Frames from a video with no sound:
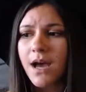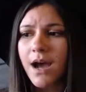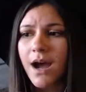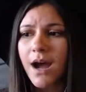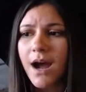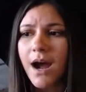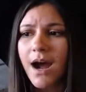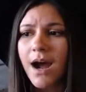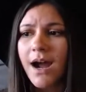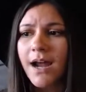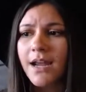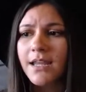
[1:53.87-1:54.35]

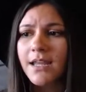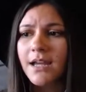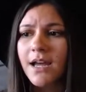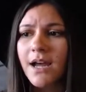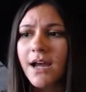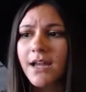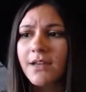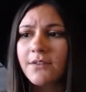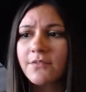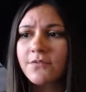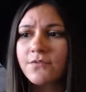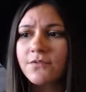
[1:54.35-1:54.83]

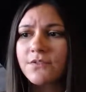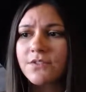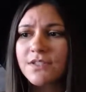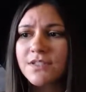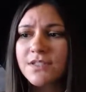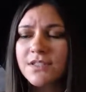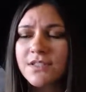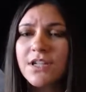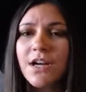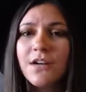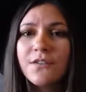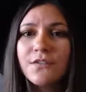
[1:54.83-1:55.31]
I've
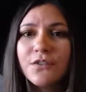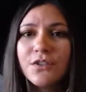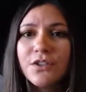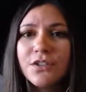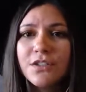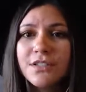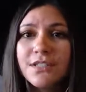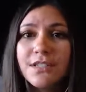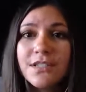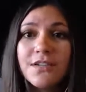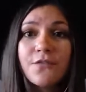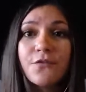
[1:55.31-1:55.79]

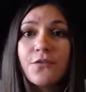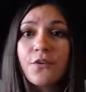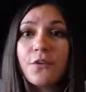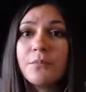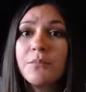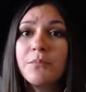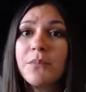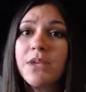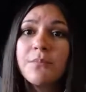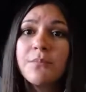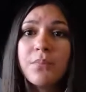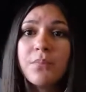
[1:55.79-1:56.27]
discovered, for
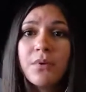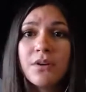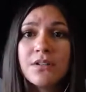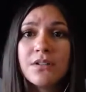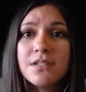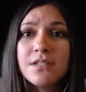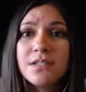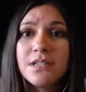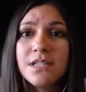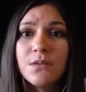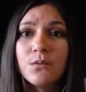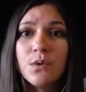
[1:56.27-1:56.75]
me
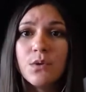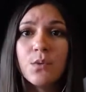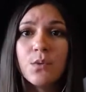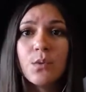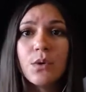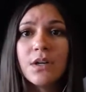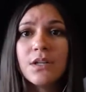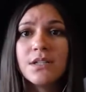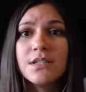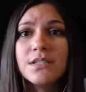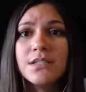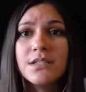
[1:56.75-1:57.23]
personally, what
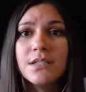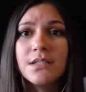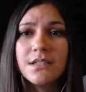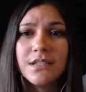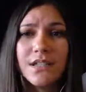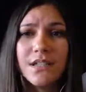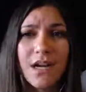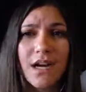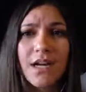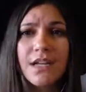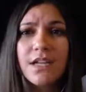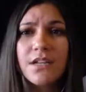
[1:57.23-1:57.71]
works and
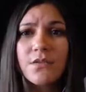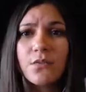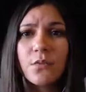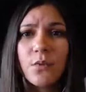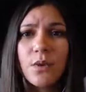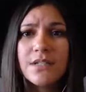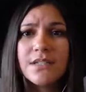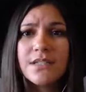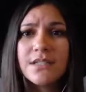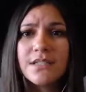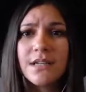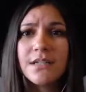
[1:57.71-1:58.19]
kind of
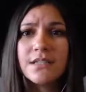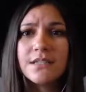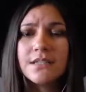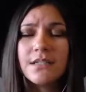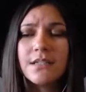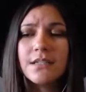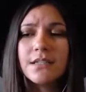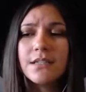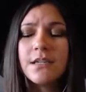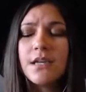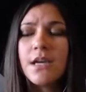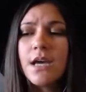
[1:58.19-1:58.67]
what
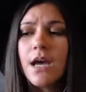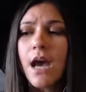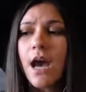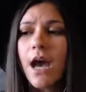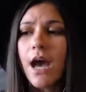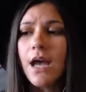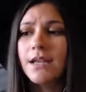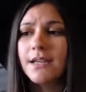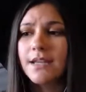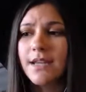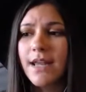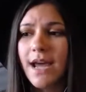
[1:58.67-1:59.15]
doesn't.
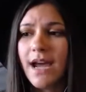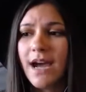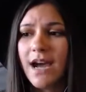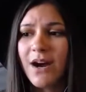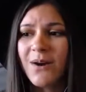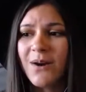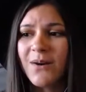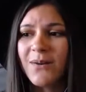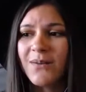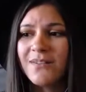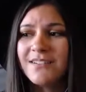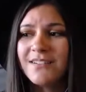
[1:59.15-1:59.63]

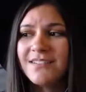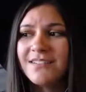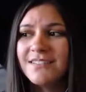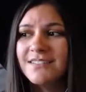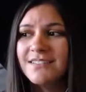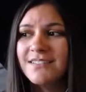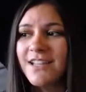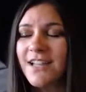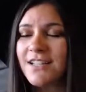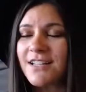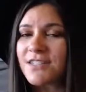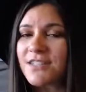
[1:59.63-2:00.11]
Now,
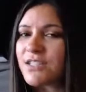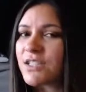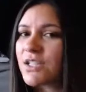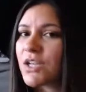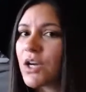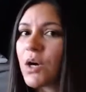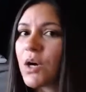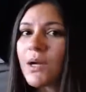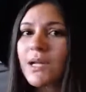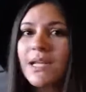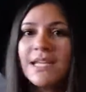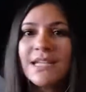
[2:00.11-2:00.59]
it's
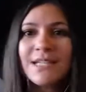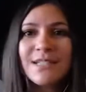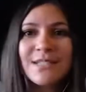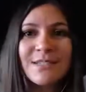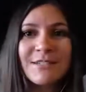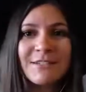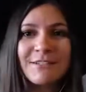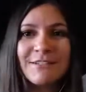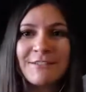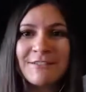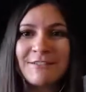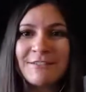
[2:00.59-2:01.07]
going
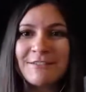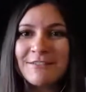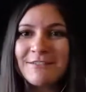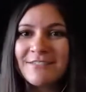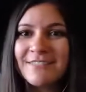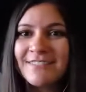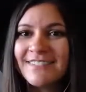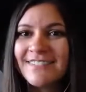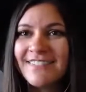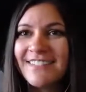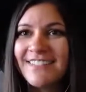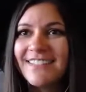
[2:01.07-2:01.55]

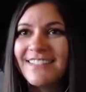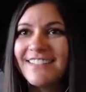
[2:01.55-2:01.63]
to